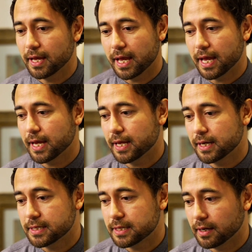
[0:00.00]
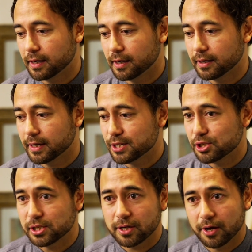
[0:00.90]
and is
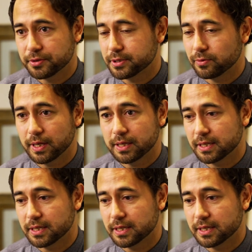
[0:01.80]
just on the streets.